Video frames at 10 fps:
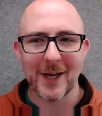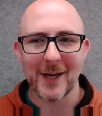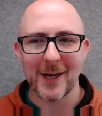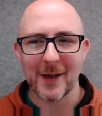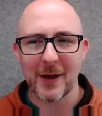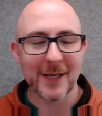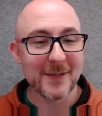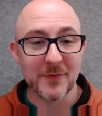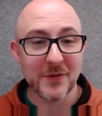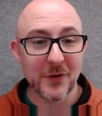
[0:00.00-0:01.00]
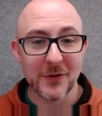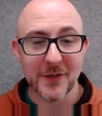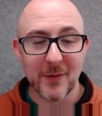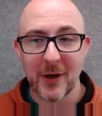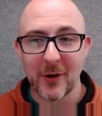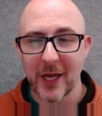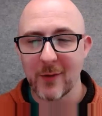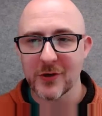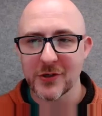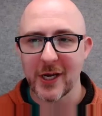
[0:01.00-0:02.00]
I guess I'm still somehow
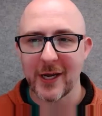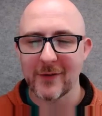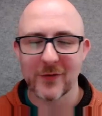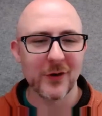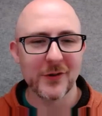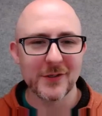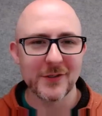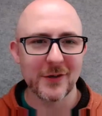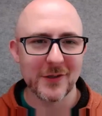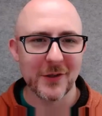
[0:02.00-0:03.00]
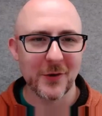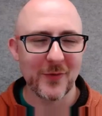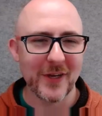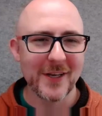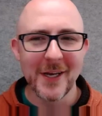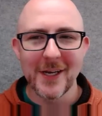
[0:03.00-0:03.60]
camera shy after all these years a little bit.